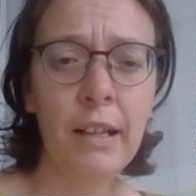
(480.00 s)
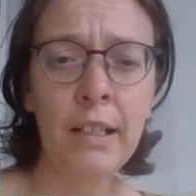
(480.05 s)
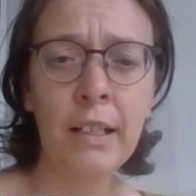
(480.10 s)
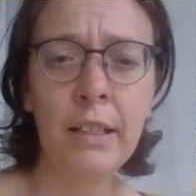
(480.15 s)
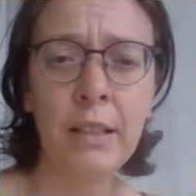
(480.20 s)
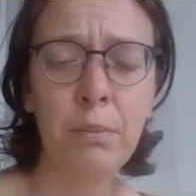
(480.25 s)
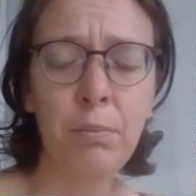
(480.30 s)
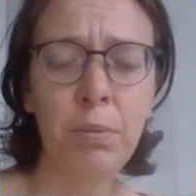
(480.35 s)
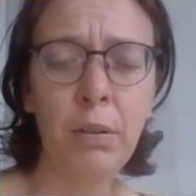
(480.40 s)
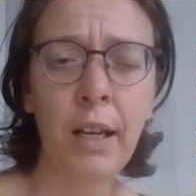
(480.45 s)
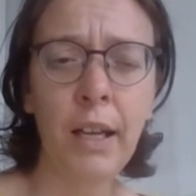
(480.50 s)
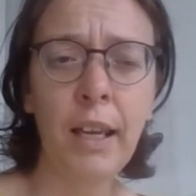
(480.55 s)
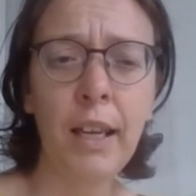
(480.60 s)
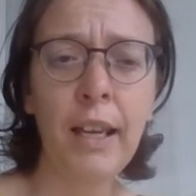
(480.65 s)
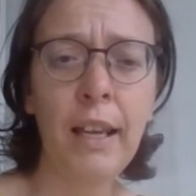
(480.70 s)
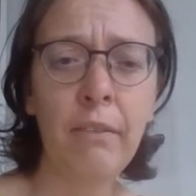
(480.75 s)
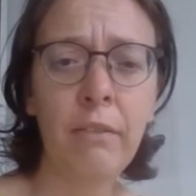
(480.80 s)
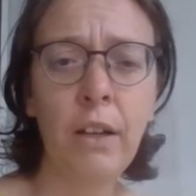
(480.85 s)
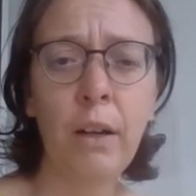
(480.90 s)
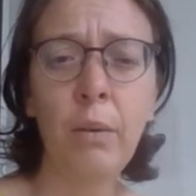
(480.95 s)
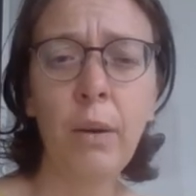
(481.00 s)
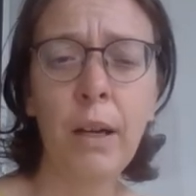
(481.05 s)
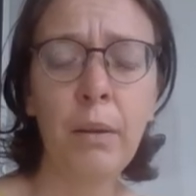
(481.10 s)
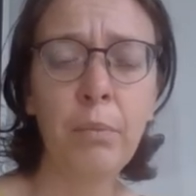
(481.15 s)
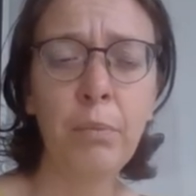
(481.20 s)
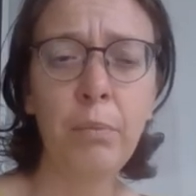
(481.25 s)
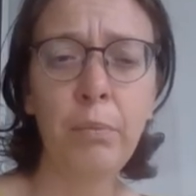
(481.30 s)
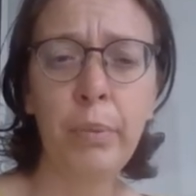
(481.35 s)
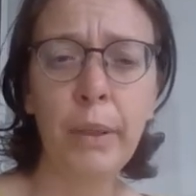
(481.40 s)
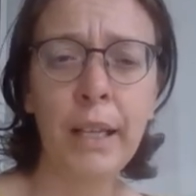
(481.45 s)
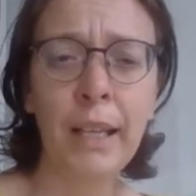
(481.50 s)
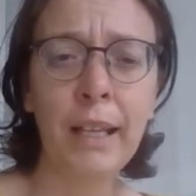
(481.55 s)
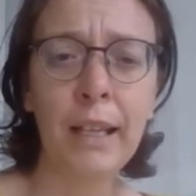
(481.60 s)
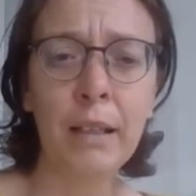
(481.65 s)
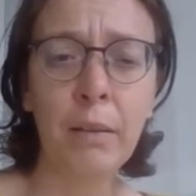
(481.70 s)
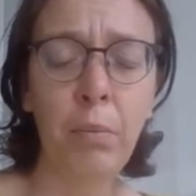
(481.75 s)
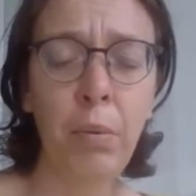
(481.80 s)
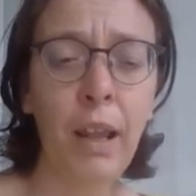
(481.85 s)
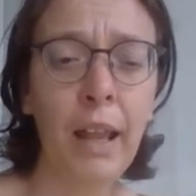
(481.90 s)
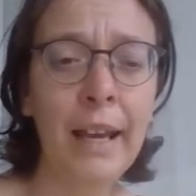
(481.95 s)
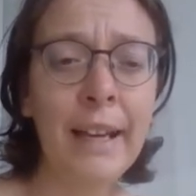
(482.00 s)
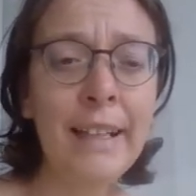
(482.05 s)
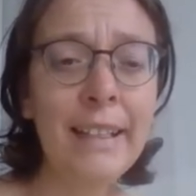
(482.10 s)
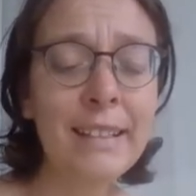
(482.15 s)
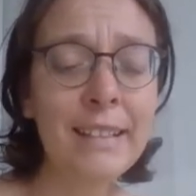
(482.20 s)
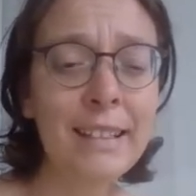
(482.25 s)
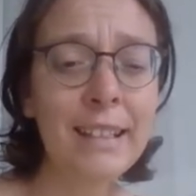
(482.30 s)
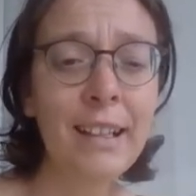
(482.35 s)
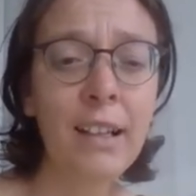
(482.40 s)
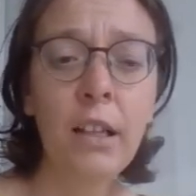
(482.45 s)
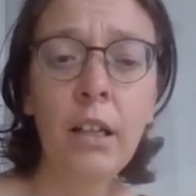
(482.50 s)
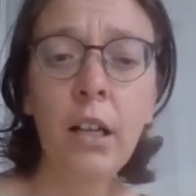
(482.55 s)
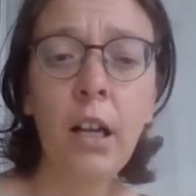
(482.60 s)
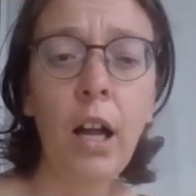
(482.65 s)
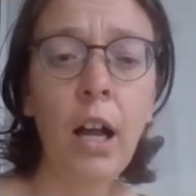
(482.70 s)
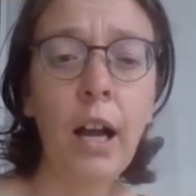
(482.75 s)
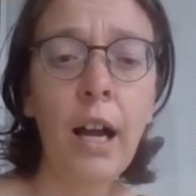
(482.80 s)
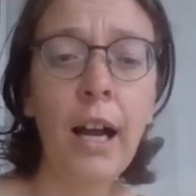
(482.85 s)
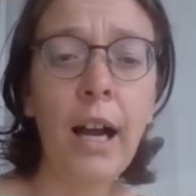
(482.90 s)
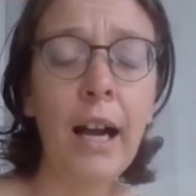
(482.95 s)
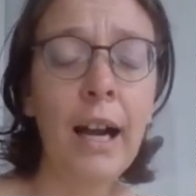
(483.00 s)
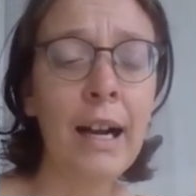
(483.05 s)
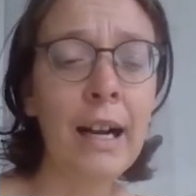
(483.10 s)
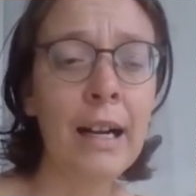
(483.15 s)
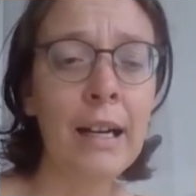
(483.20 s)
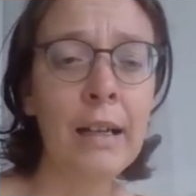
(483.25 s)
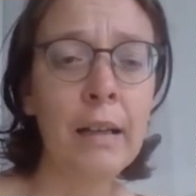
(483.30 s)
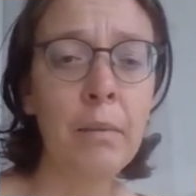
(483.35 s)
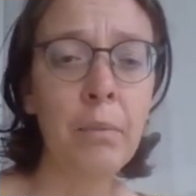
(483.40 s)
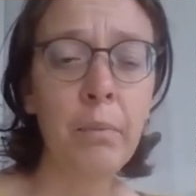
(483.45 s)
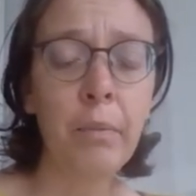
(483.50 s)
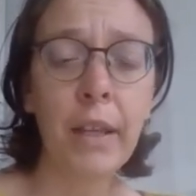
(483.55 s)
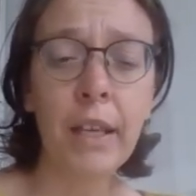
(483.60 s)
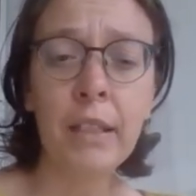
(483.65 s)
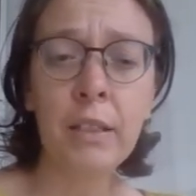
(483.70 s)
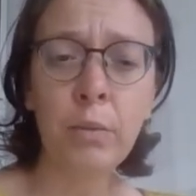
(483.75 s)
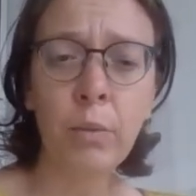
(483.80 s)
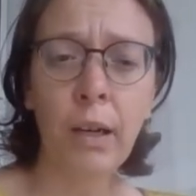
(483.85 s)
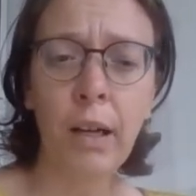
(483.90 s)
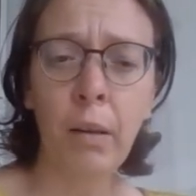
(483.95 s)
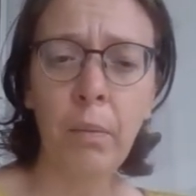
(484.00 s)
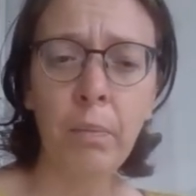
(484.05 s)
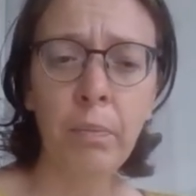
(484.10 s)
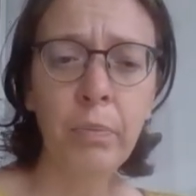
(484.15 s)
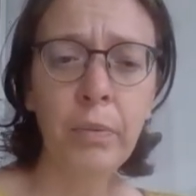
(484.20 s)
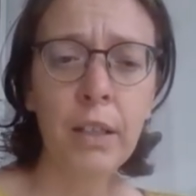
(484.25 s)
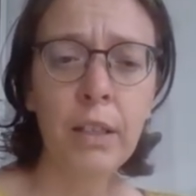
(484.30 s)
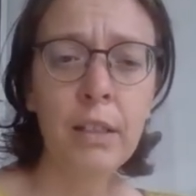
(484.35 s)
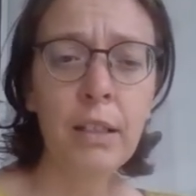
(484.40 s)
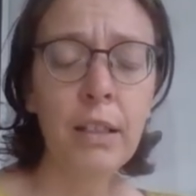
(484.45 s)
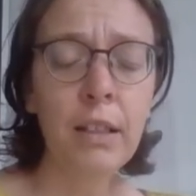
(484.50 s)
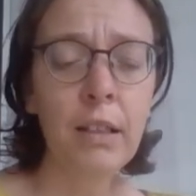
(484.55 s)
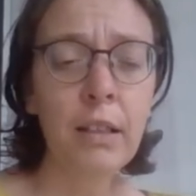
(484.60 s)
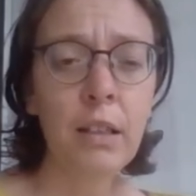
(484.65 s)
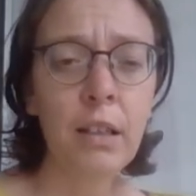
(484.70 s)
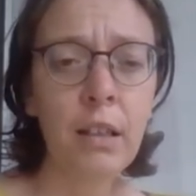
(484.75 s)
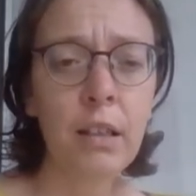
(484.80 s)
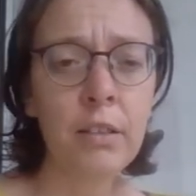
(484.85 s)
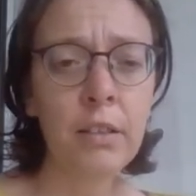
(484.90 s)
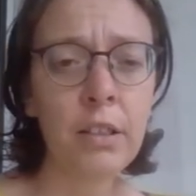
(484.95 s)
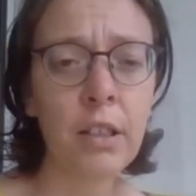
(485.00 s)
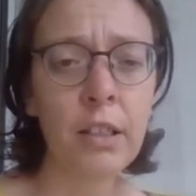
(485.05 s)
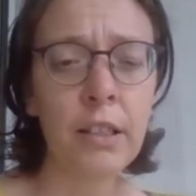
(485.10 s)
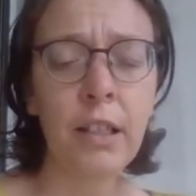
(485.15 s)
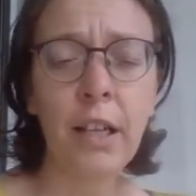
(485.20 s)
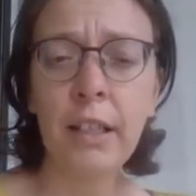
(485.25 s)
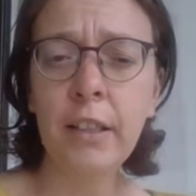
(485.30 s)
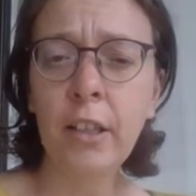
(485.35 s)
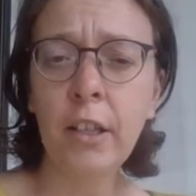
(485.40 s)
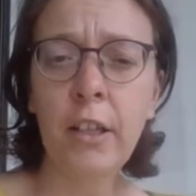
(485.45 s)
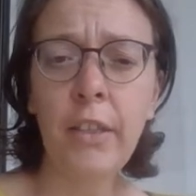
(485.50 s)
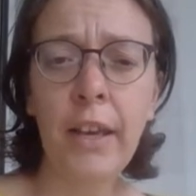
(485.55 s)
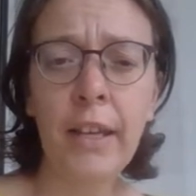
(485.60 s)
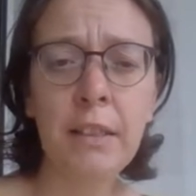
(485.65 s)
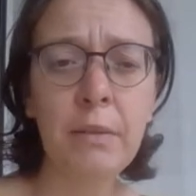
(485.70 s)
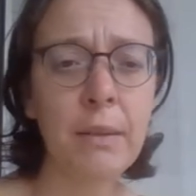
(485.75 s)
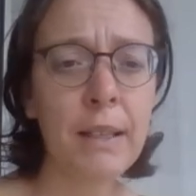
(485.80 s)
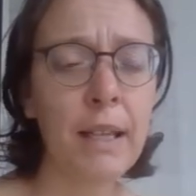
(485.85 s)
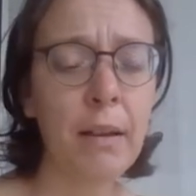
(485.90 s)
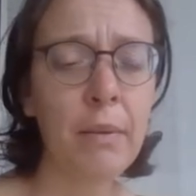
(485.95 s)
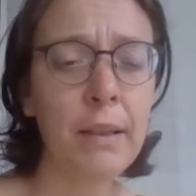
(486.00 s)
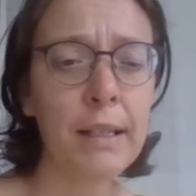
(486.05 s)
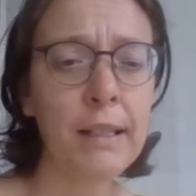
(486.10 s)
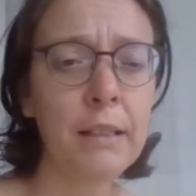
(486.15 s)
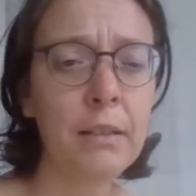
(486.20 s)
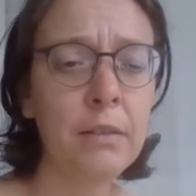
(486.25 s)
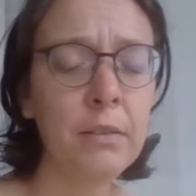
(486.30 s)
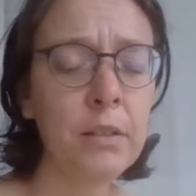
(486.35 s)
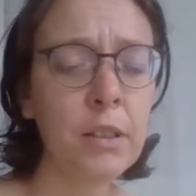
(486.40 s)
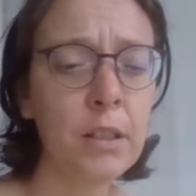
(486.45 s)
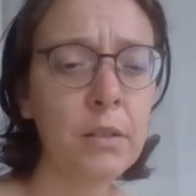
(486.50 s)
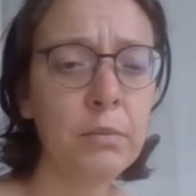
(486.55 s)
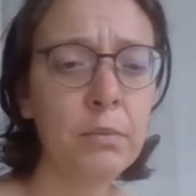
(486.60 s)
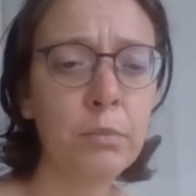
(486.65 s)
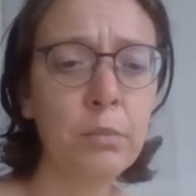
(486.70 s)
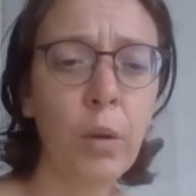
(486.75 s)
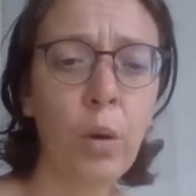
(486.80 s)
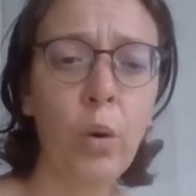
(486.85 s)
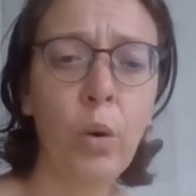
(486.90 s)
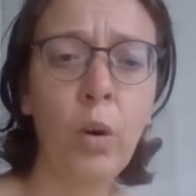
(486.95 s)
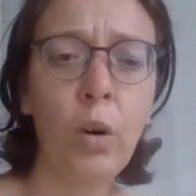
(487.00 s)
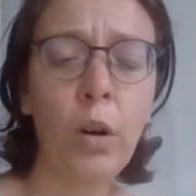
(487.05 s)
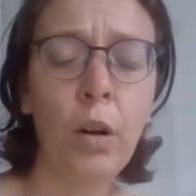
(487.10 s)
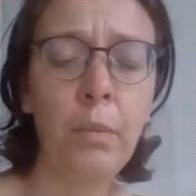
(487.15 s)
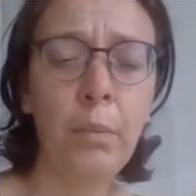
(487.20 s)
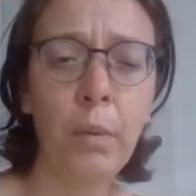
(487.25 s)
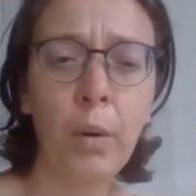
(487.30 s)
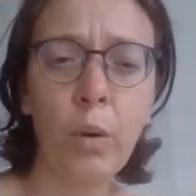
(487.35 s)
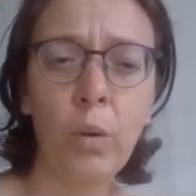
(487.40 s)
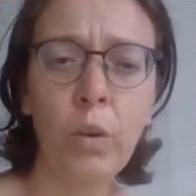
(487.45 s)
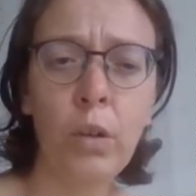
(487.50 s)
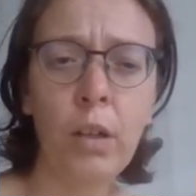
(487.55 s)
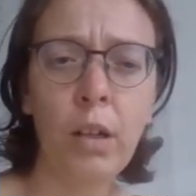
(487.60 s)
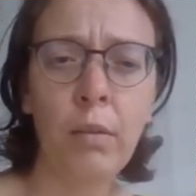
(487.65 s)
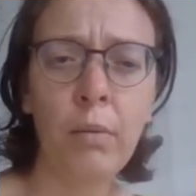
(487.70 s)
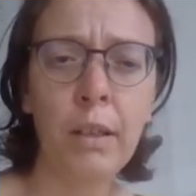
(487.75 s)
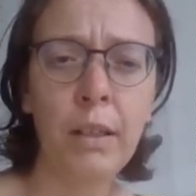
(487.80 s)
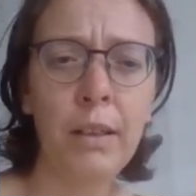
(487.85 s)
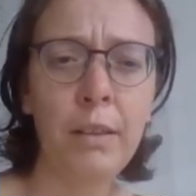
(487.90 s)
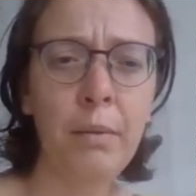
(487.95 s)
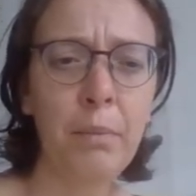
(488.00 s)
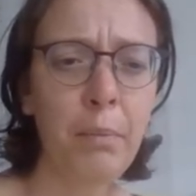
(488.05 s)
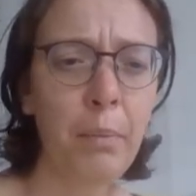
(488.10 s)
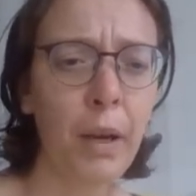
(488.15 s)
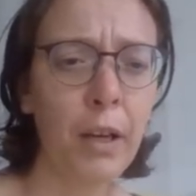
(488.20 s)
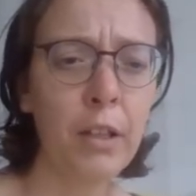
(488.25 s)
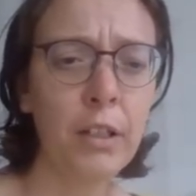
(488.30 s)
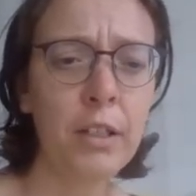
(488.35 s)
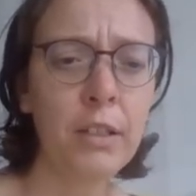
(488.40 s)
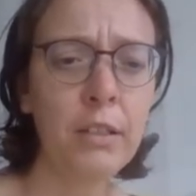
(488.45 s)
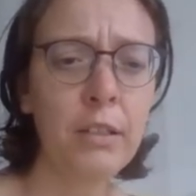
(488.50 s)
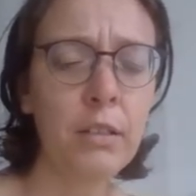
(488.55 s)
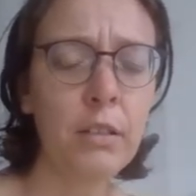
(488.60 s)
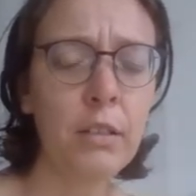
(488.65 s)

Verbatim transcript: Is bring everyone bringing a plate um, as well. So I know that's becoming more and more common post